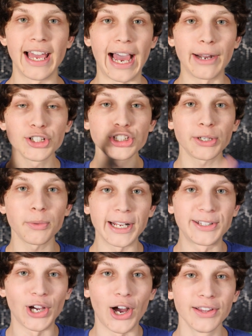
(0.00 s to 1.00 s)
how to
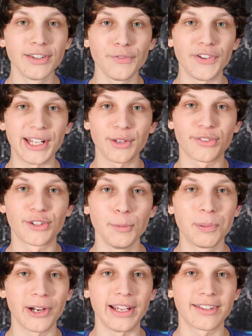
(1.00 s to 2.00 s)
generate tons of videos
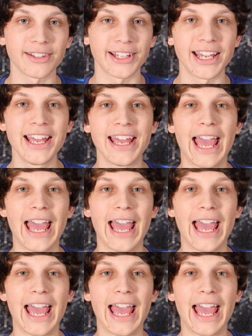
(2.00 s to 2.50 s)
super easily,